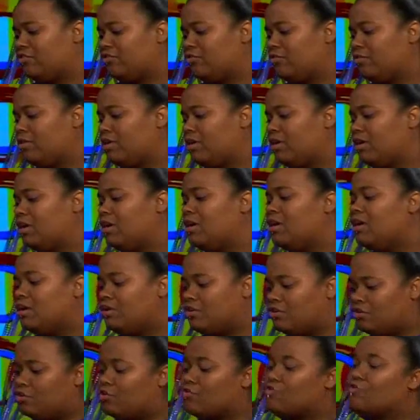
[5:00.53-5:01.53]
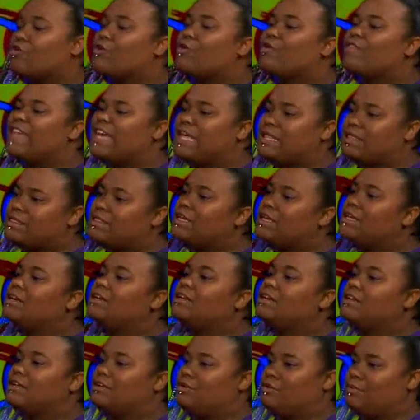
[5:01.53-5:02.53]
to grow that
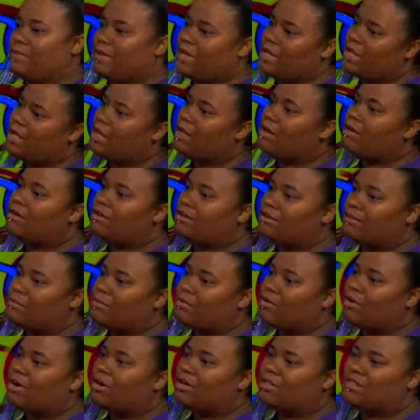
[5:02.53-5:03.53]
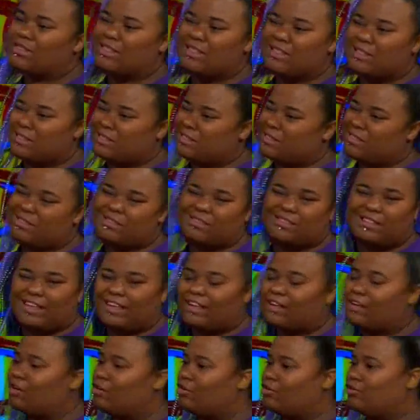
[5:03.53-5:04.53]
scene a little bit here in the Bronx, since it's
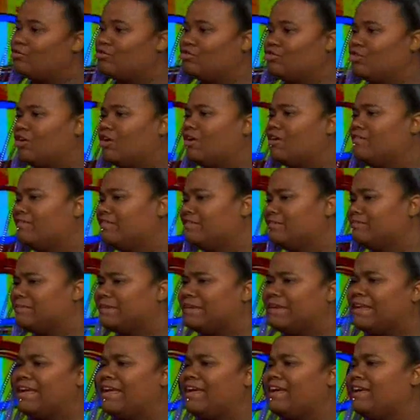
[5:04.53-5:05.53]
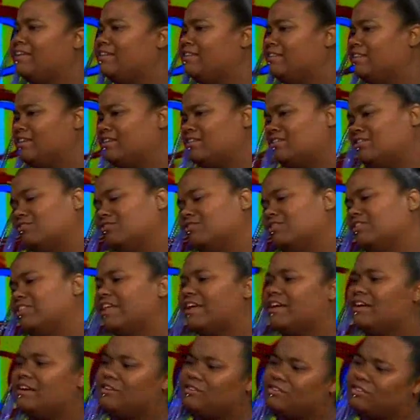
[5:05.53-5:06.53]
closed off in Manhattan. It closed
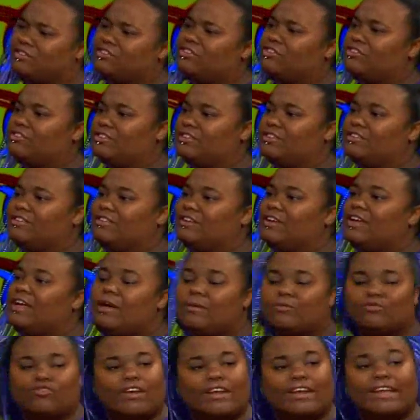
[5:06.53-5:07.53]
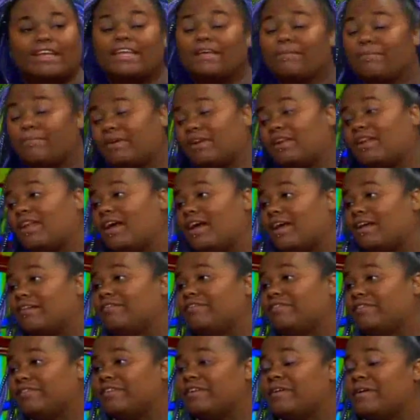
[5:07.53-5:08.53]
down, so trying to keep it
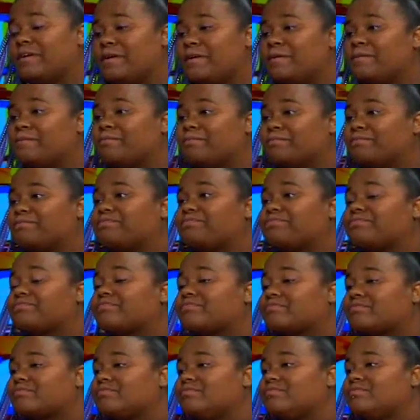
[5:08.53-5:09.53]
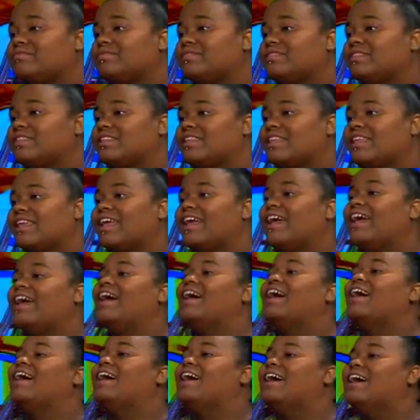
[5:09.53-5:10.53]
alive. I see your accessories. Do you
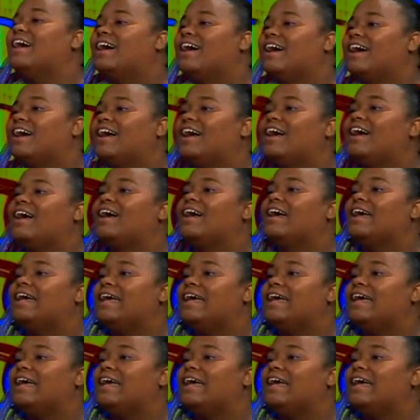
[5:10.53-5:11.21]
have these accessories in